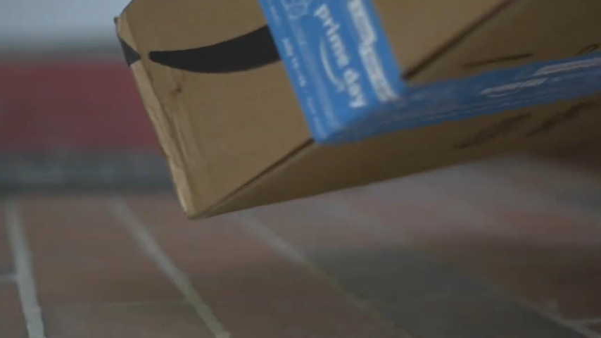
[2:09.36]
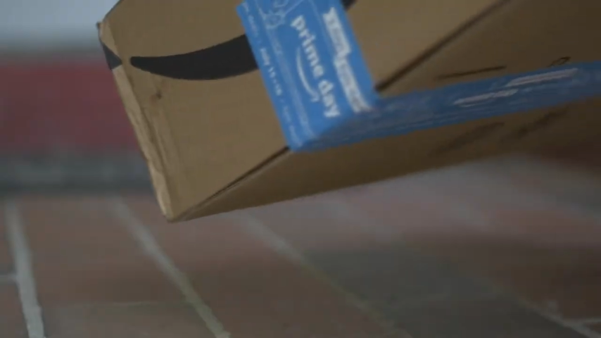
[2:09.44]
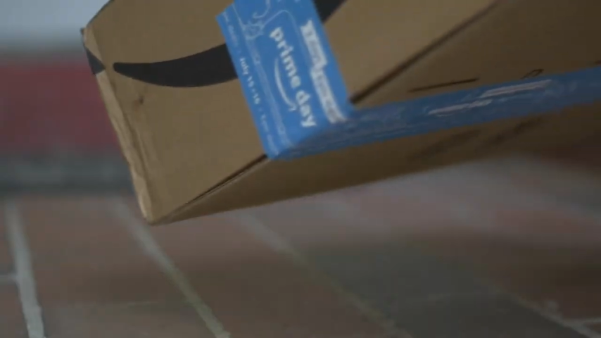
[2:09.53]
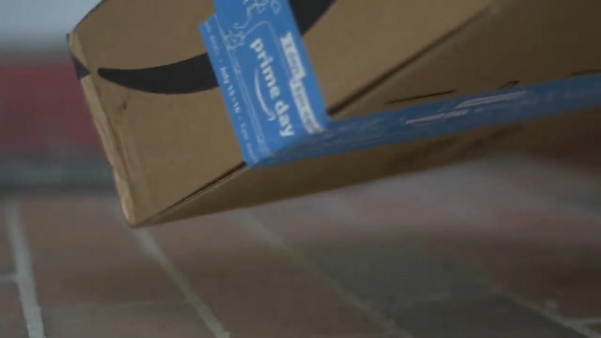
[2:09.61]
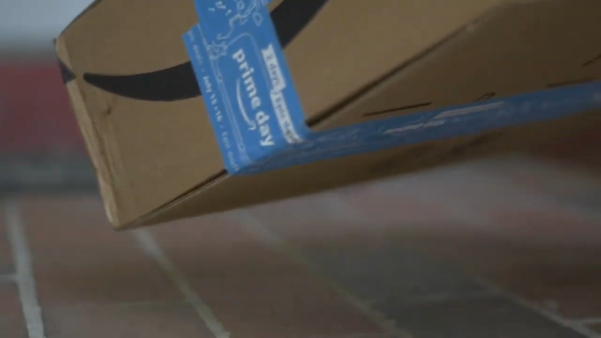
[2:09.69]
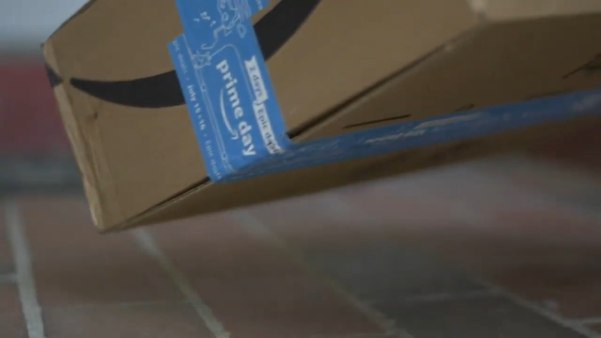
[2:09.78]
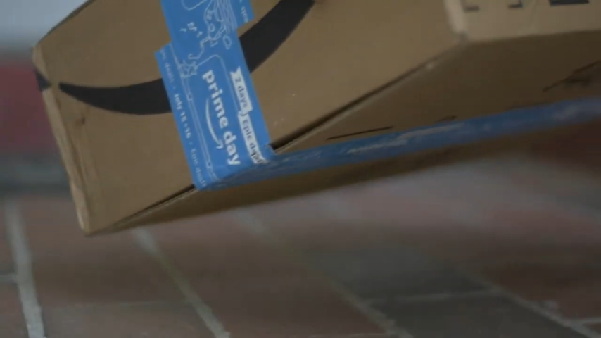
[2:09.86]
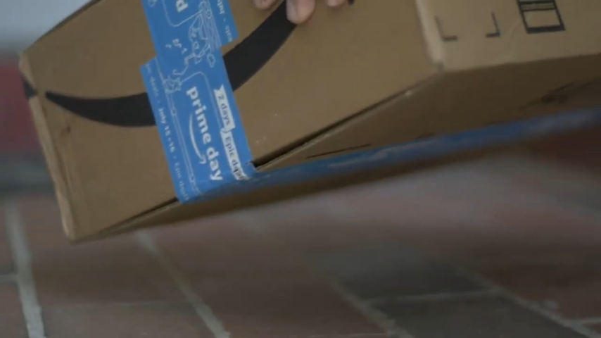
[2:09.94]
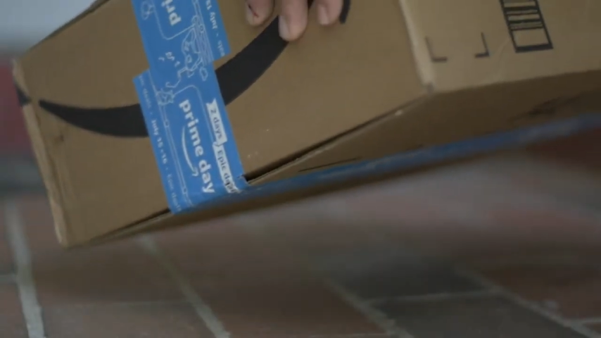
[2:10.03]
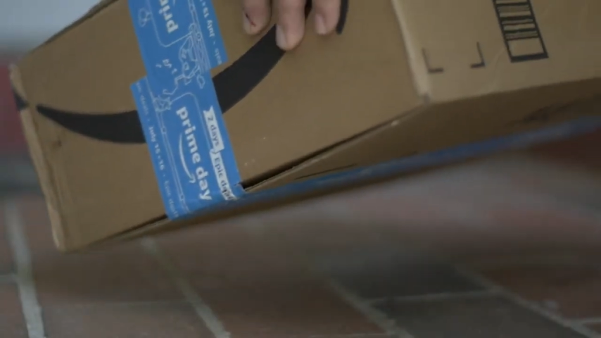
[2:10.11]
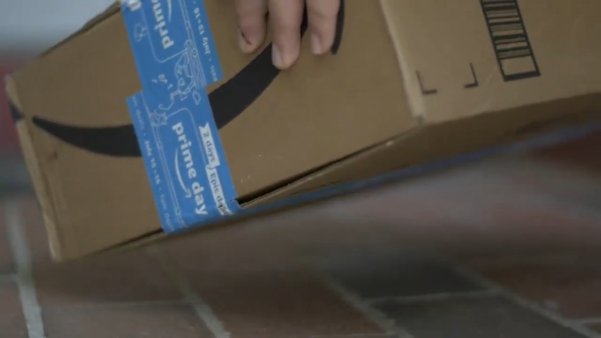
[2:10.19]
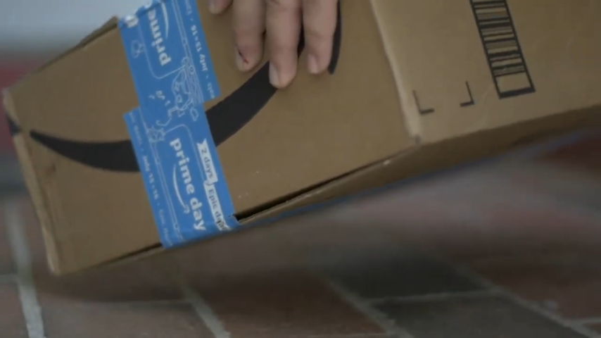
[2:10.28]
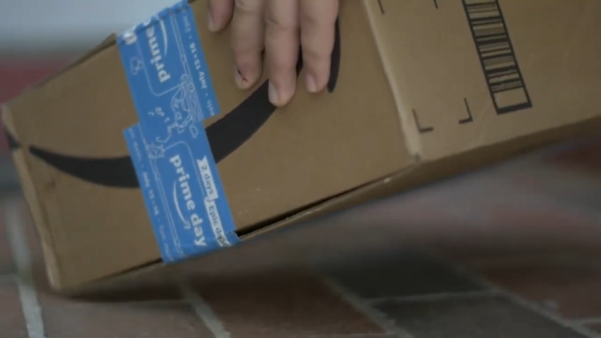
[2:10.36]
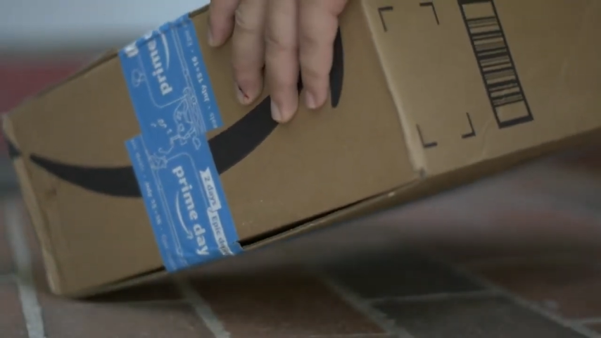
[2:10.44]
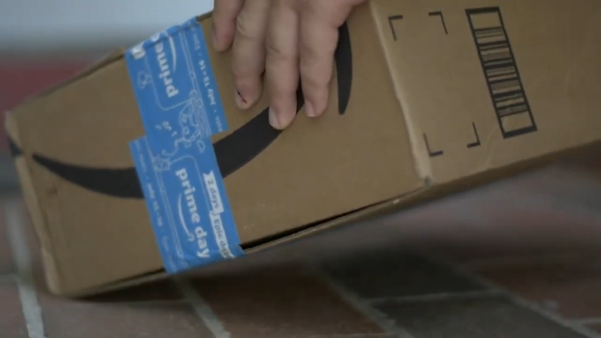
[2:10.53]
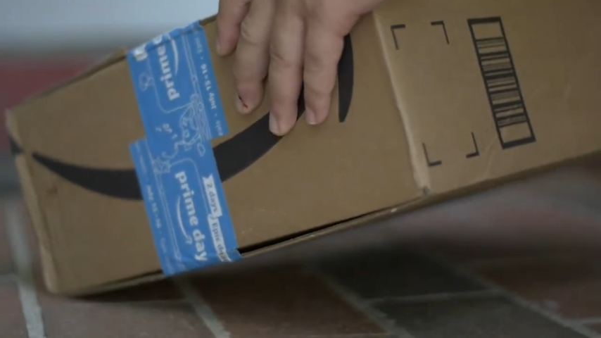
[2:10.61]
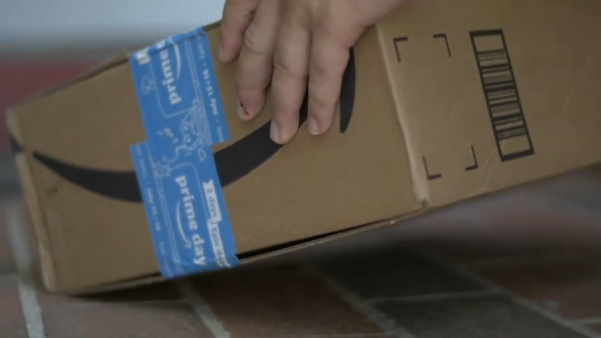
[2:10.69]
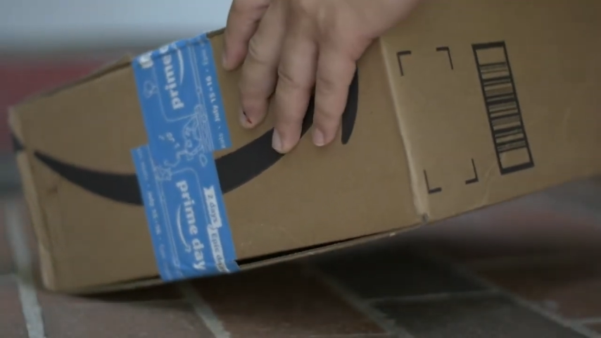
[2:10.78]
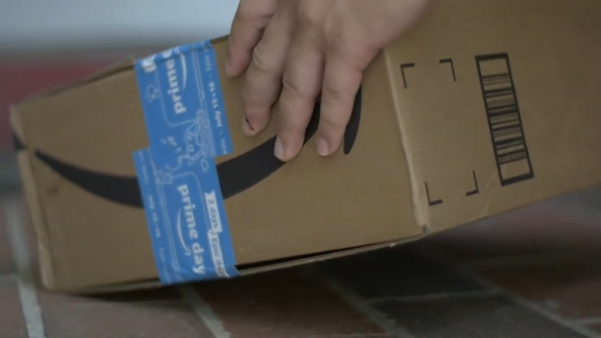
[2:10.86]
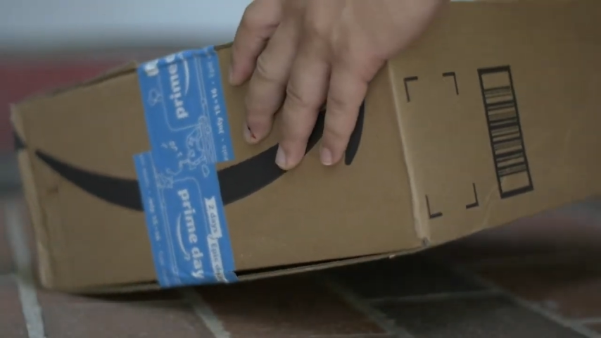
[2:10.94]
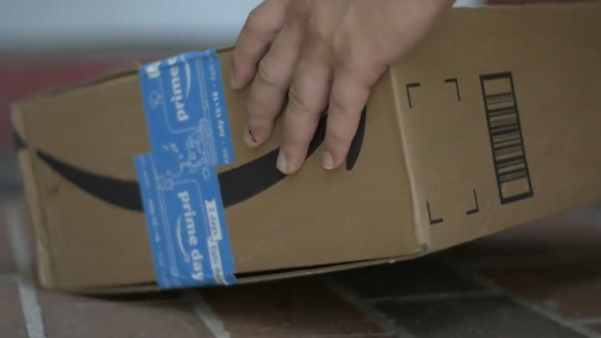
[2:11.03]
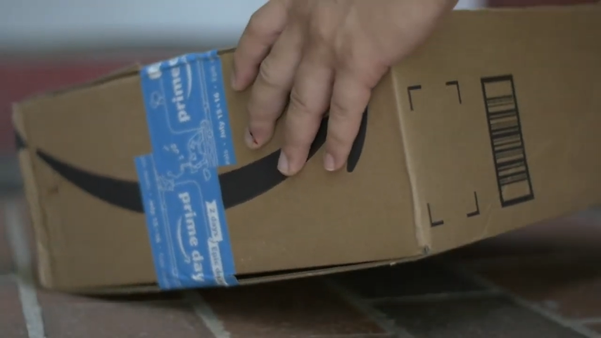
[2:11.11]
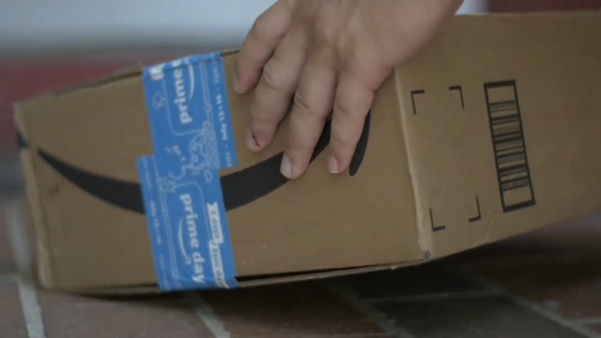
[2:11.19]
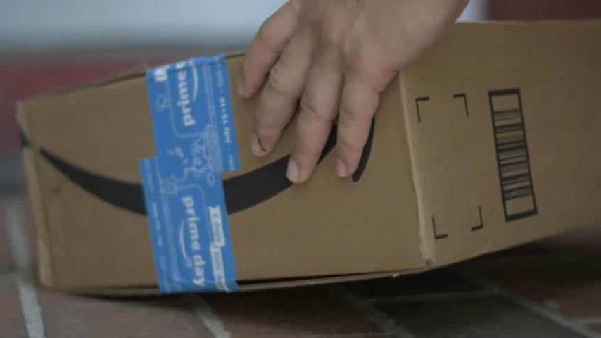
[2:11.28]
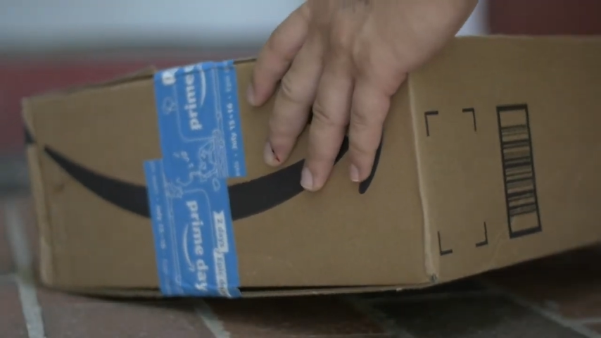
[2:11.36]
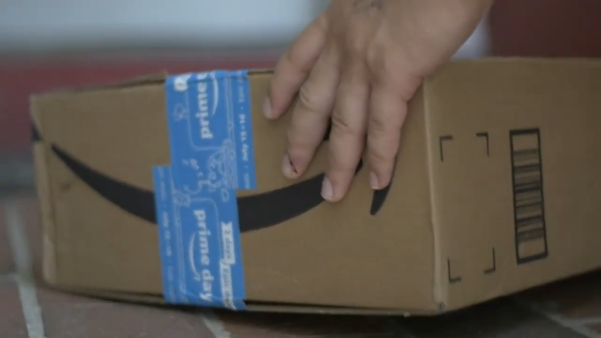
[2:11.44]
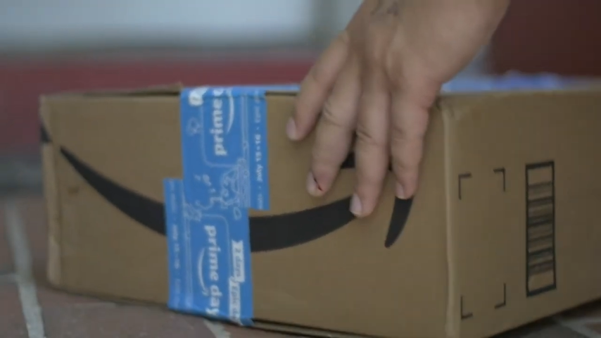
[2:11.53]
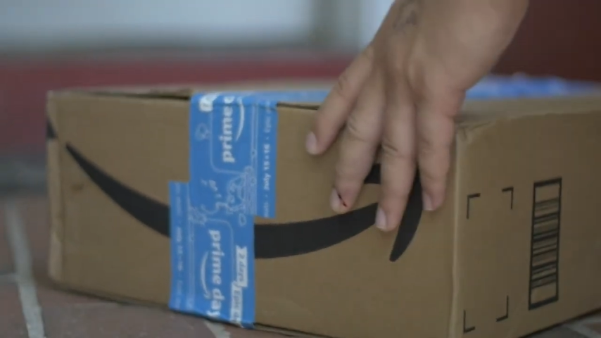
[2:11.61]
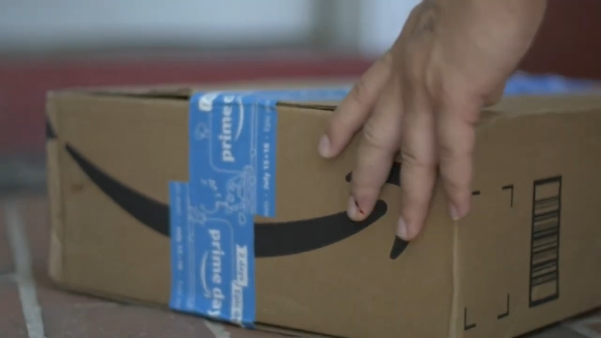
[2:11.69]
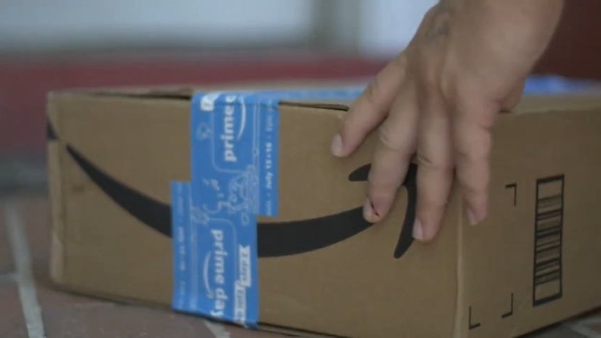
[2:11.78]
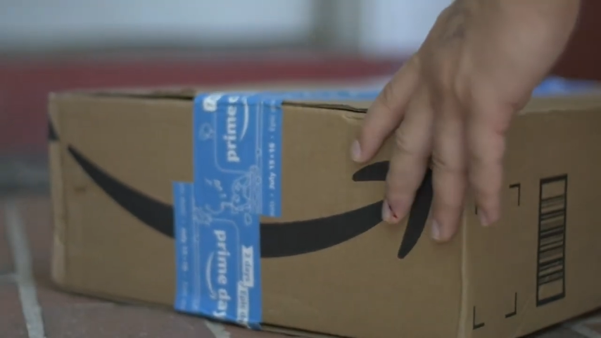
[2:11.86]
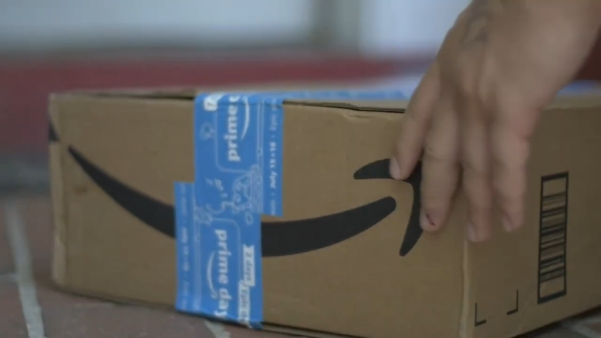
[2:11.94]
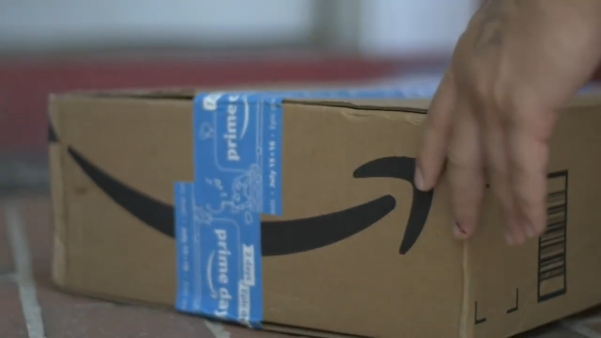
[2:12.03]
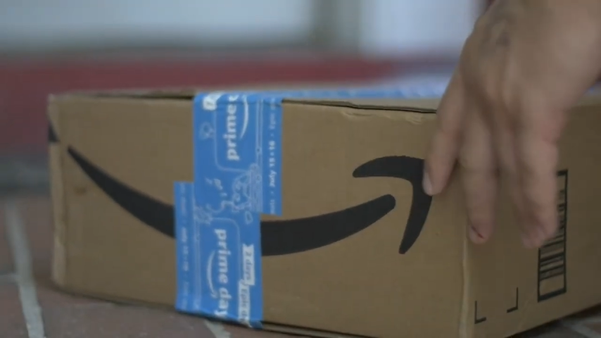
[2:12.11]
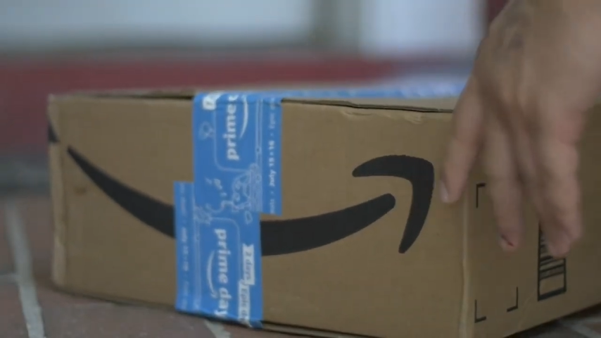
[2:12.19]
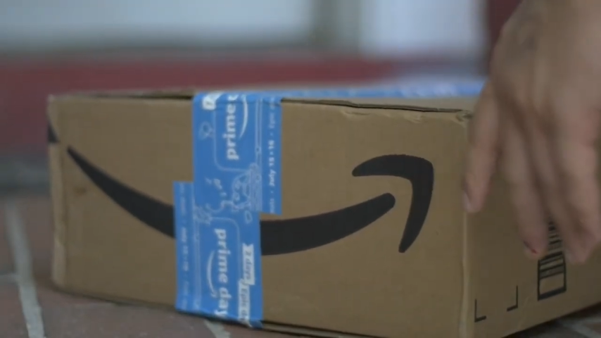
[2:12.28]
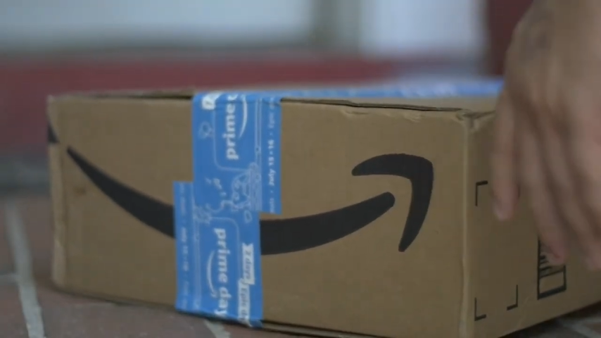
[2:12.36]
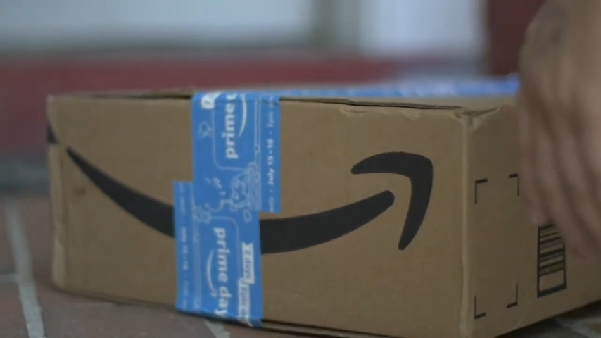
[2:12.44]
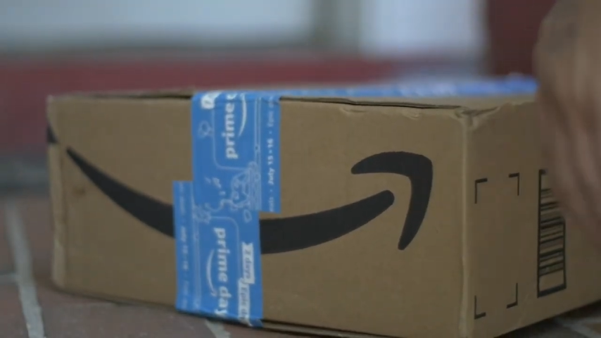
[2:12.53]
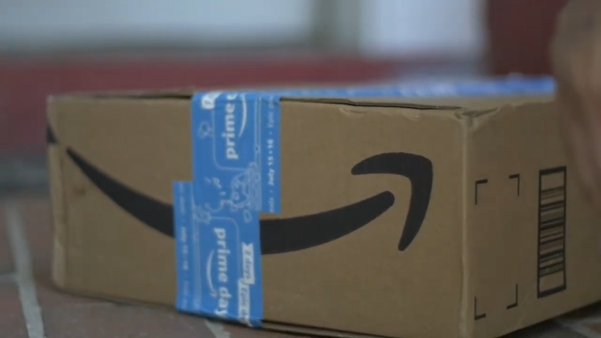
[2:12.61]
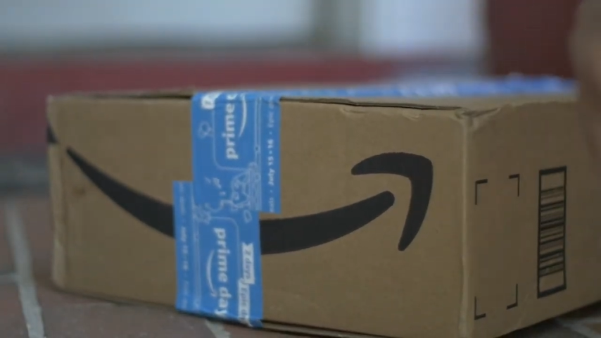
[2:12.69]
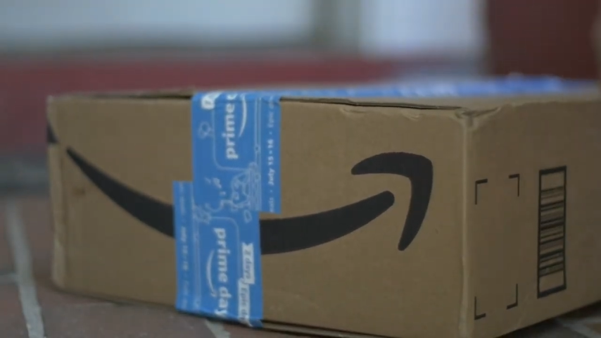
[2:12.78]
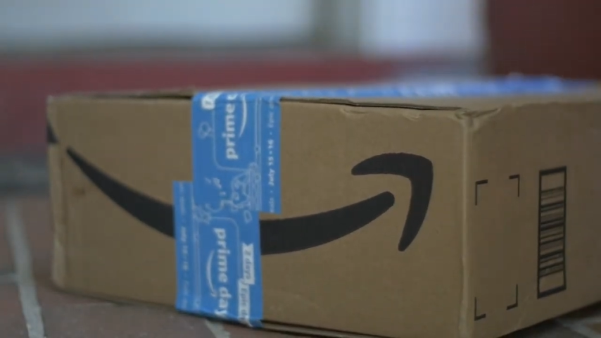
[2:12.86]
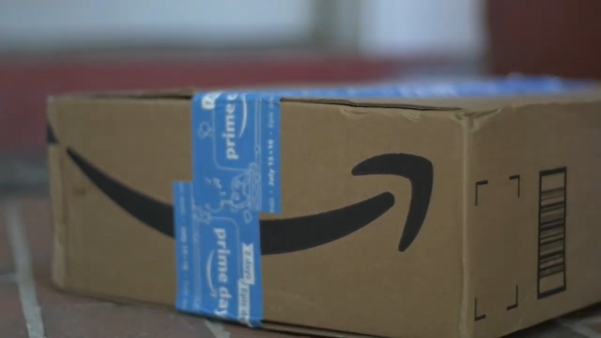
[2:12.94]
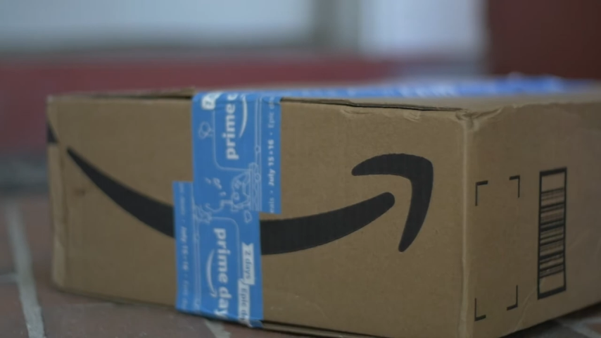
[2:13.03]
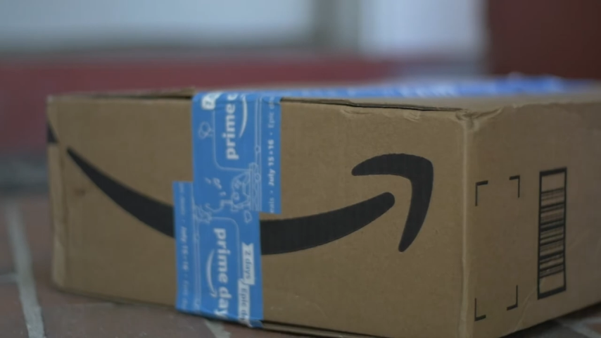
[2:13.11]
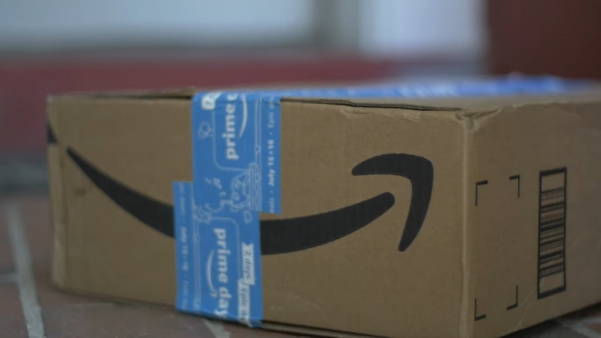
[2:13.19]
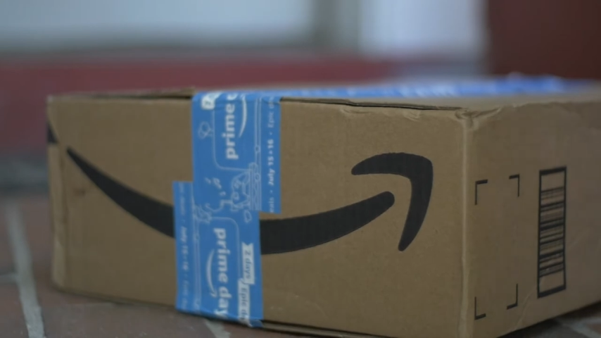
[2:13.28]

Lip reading: Nobody's mouth can be seen.